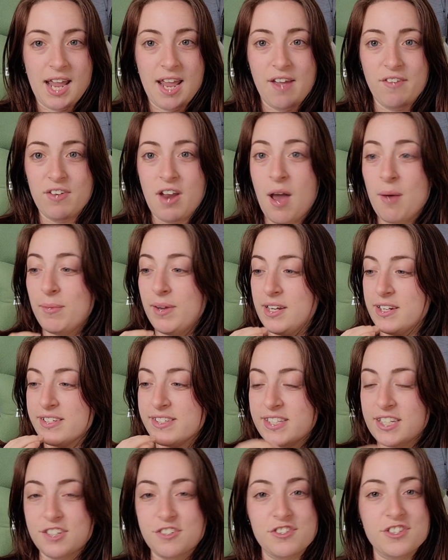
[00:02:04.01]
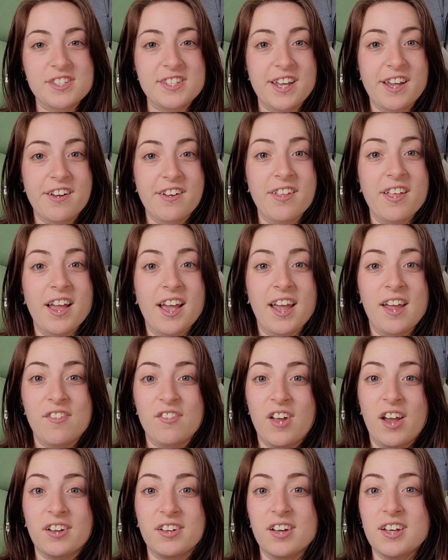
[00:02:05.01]
I have not made a single sale. I
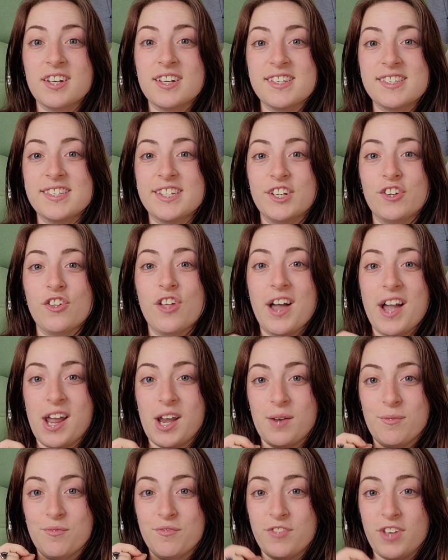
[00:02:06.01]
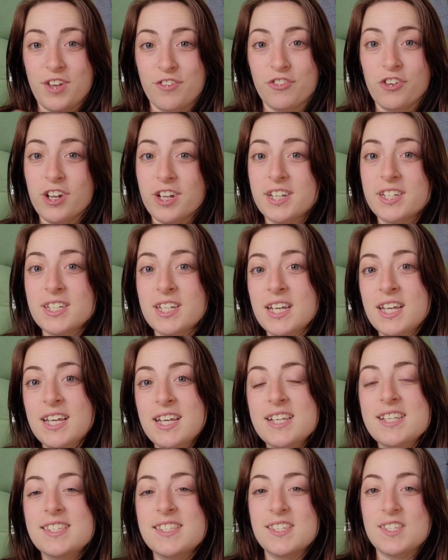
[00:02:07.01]
have not gotten a single item favorite
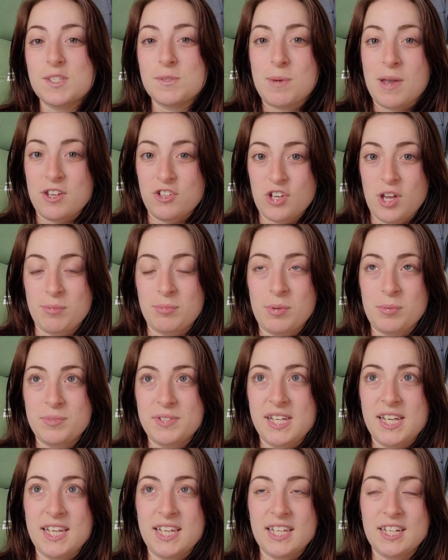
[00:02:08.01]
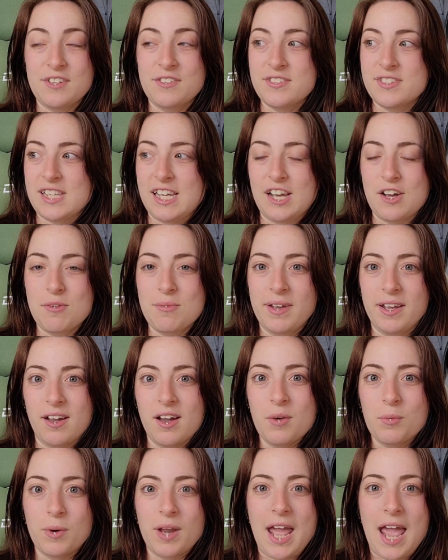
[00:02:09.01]
since my shop update. And I was like, oh my
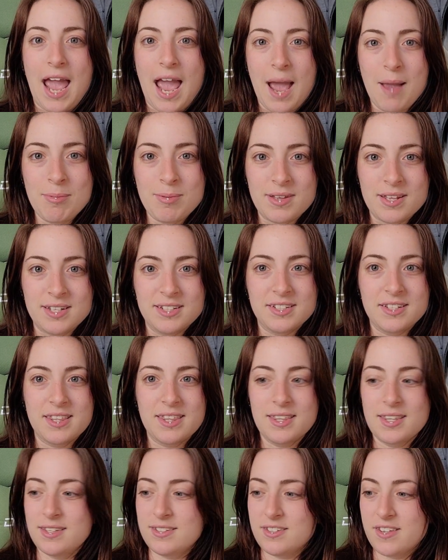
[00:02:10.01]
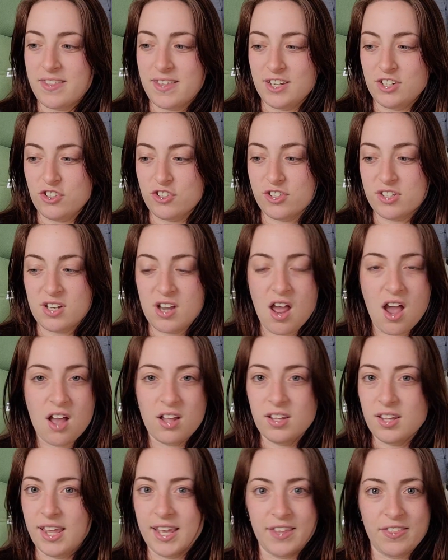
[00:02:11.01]
God, what happened? Do they just
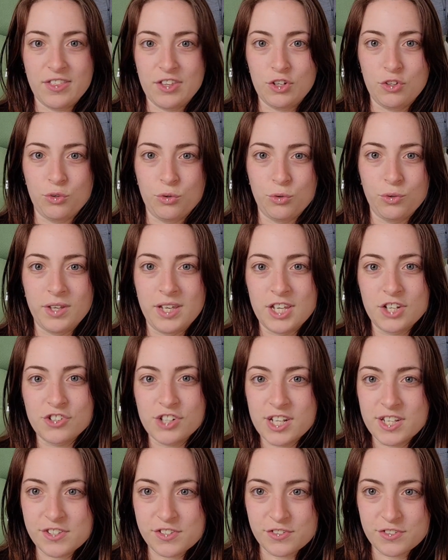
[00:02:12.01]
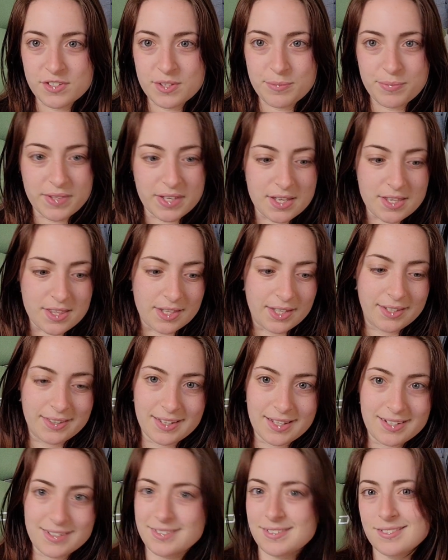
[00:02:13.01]
not like the new keychains or something? Like
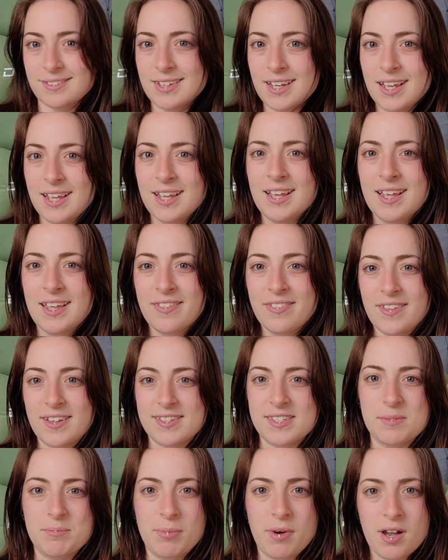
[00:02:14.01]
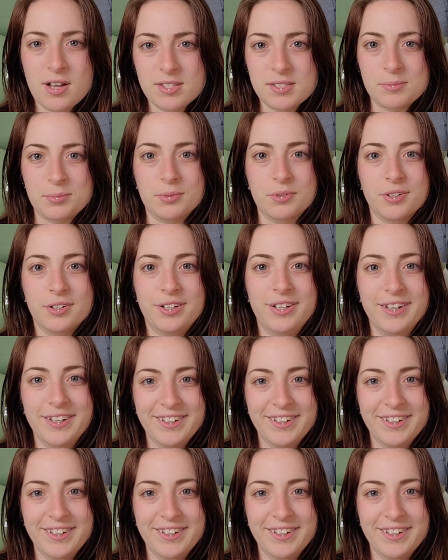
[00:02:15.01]
that's impossible.